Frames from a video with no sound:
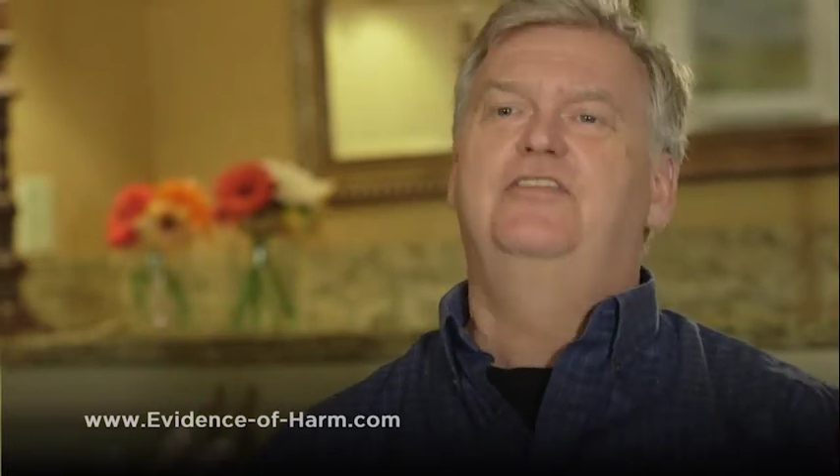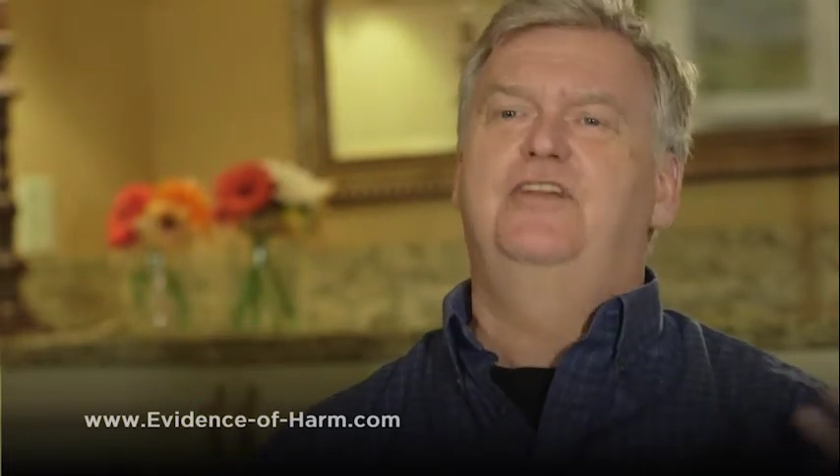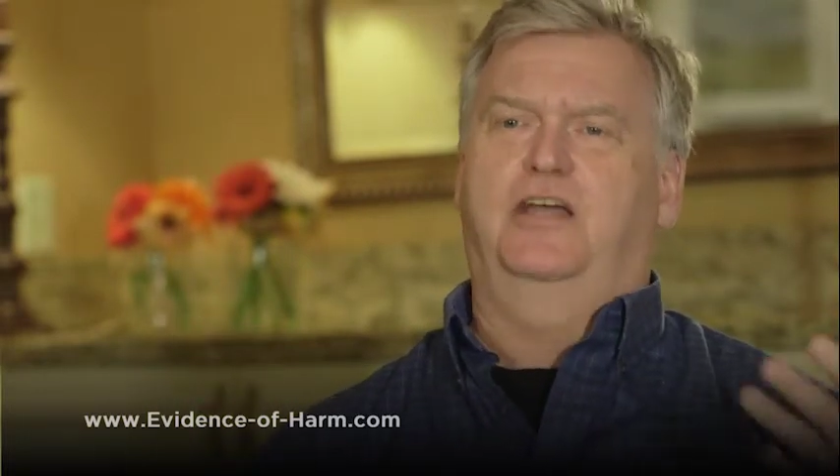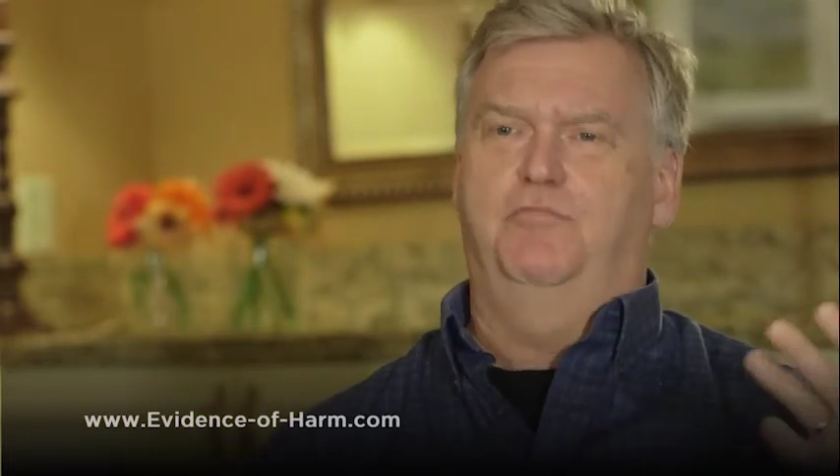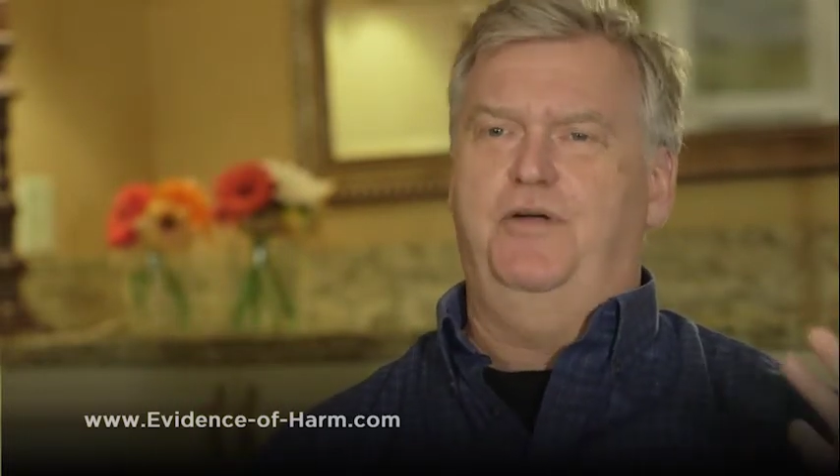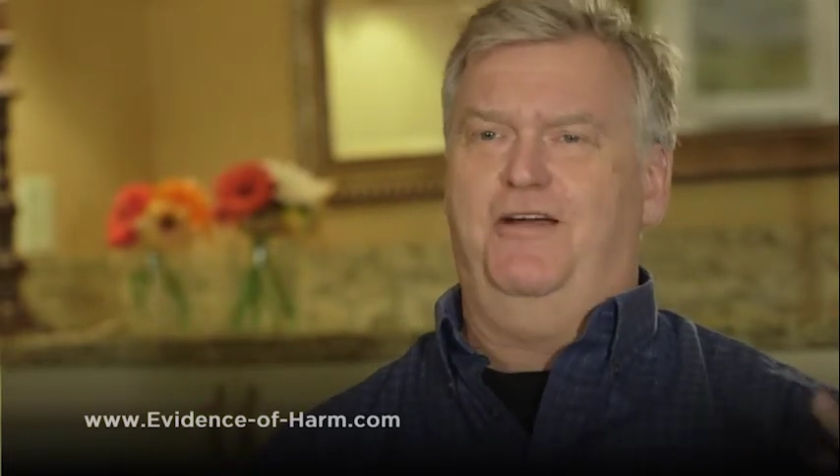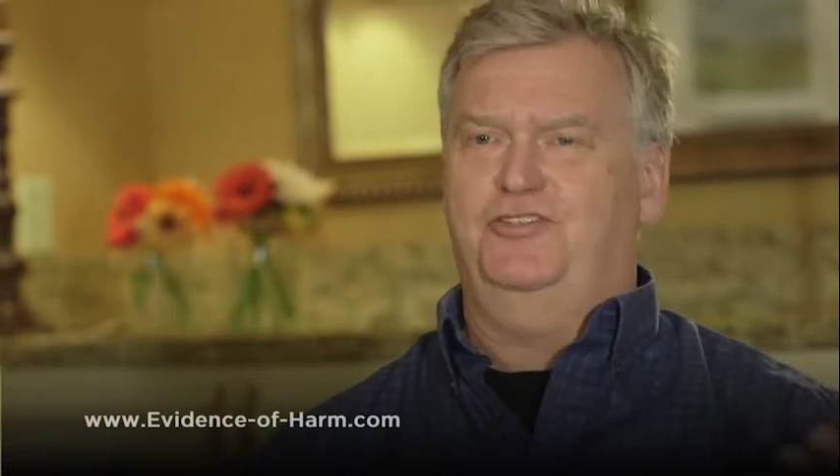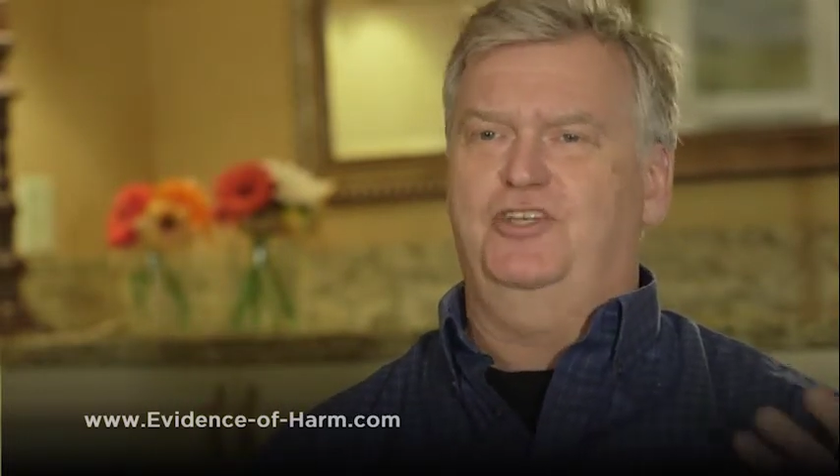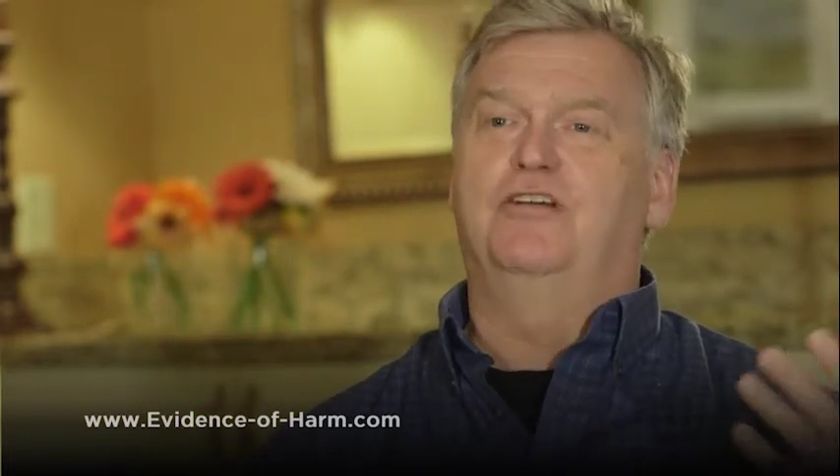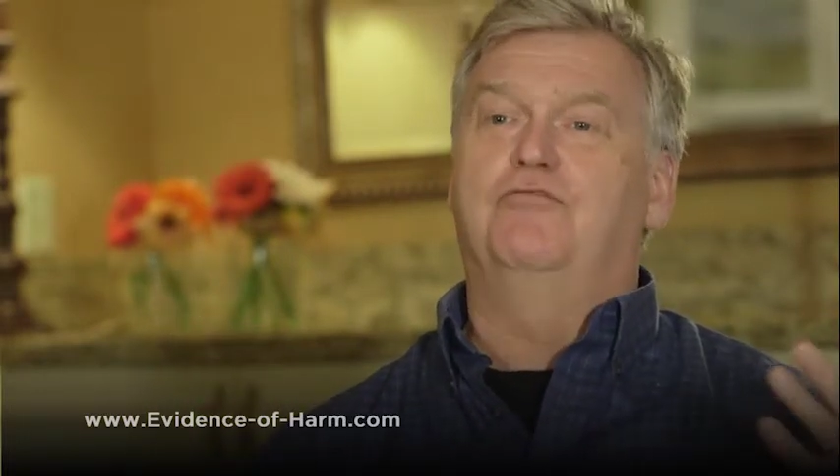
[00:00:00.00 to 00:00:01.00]
the
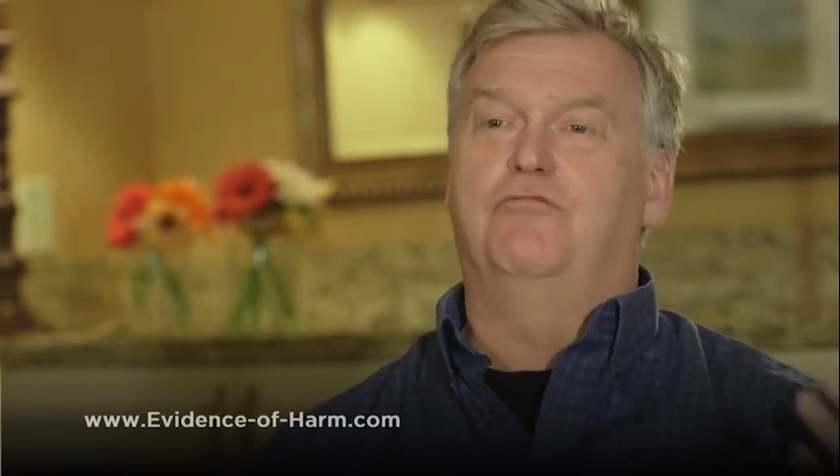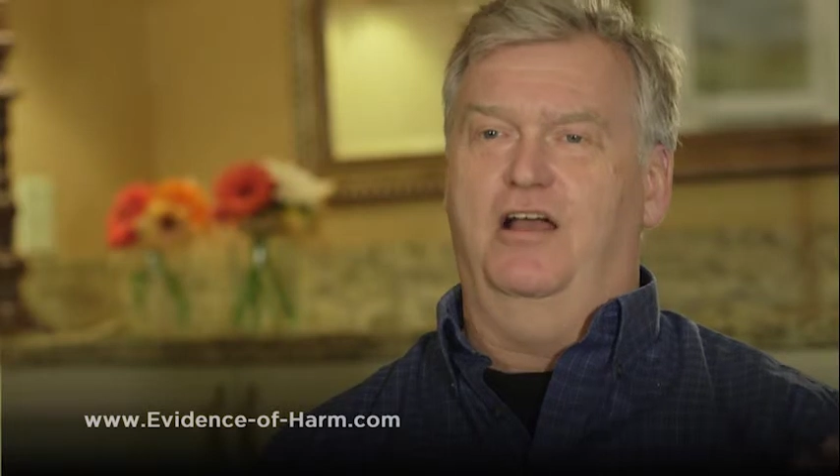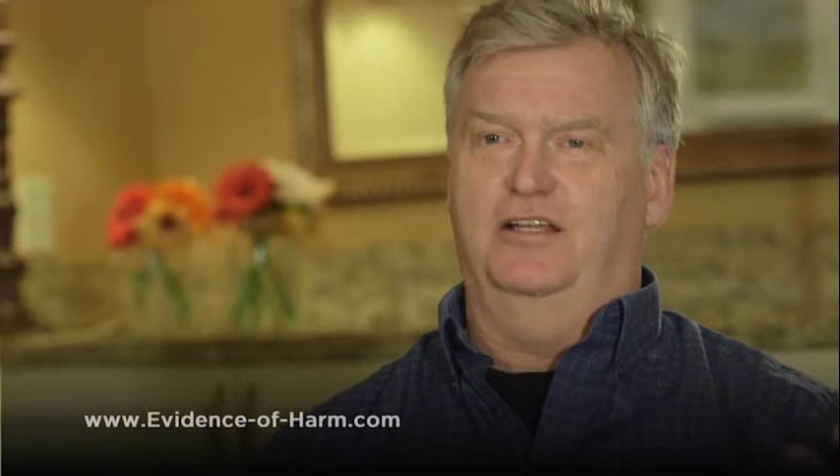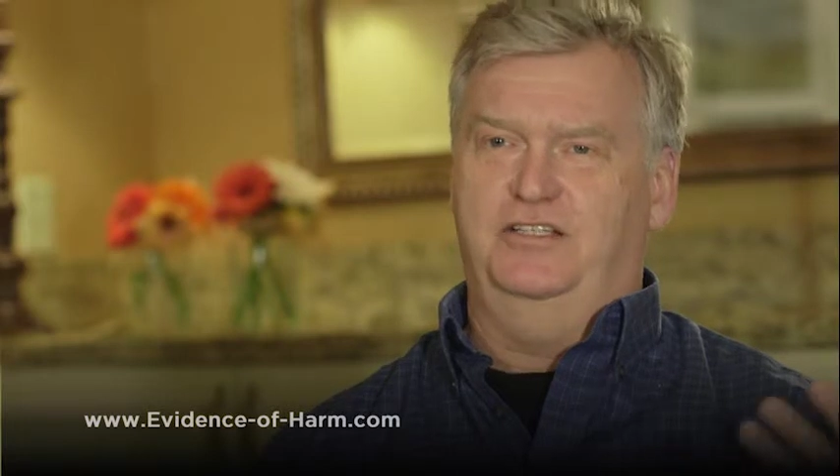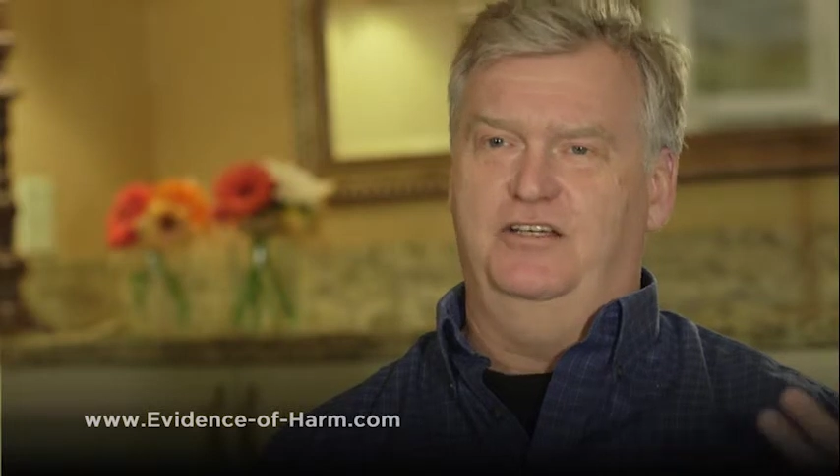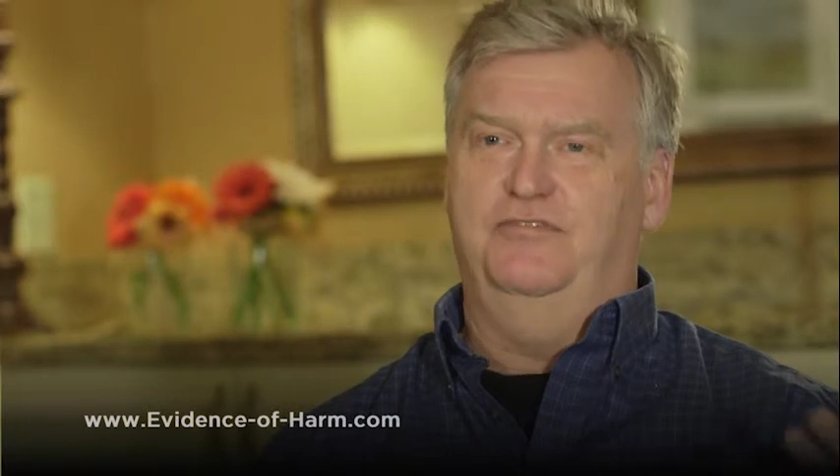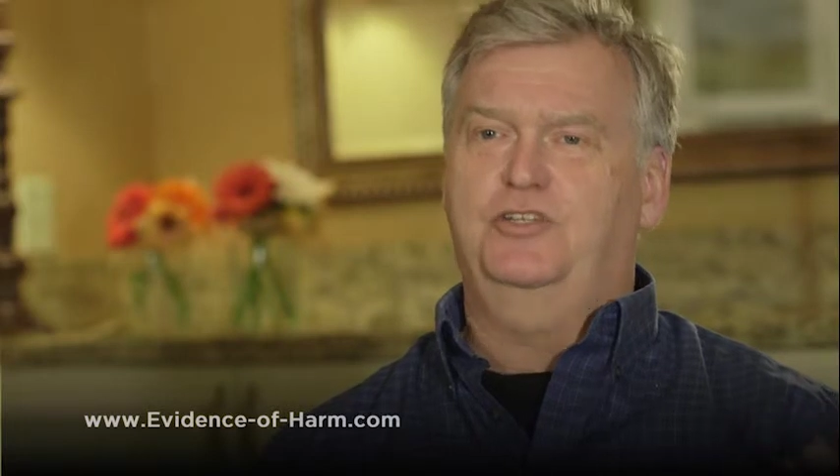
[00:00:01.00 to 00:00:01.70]
comparison of relative